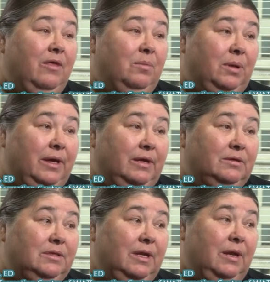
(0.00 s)
other
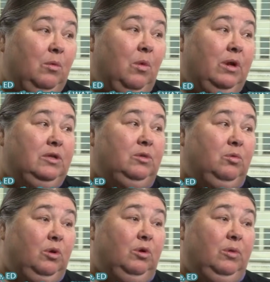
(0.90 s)
players that I want to
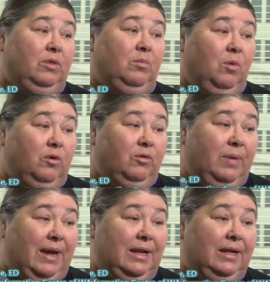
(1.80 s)
work with more
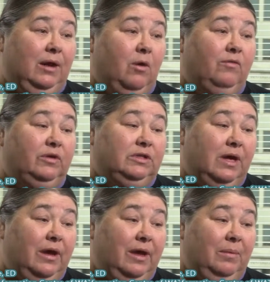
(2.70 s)
directly over
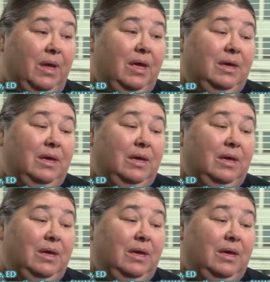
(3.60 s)
time